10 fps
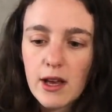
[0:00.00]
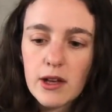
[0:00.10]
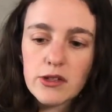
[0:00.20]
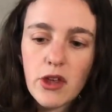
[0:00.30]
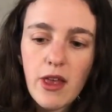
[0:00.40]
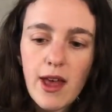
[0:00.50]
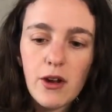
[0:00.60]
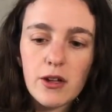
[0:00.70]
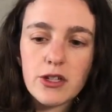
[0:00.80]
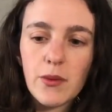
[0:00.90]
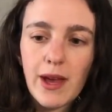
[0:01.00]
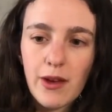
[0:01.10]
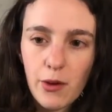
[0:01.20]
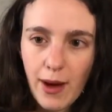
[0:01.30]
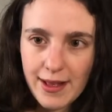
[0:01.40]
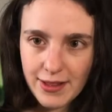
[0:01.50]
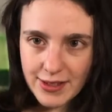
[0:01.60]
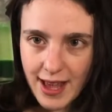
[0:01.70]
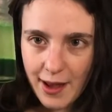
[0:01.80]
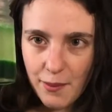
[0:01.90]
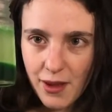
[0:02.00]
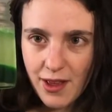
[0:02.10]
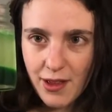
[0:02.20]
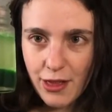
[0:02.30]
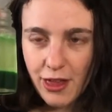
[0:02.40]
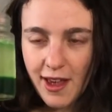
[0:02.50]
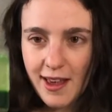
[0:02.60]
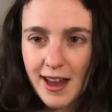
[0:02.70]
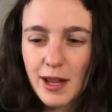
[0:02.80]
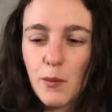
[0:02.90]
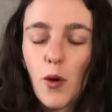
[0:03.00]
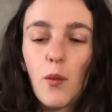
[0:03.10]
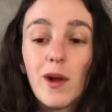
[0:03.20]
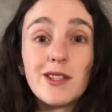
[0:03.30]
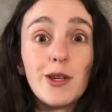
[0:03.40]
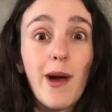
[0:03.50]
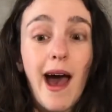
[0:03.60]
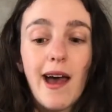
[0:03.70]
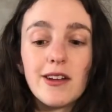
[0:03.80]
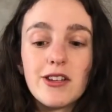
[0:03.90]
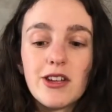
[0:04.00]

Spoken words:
So they're not doing quite the same thing anymore once you add,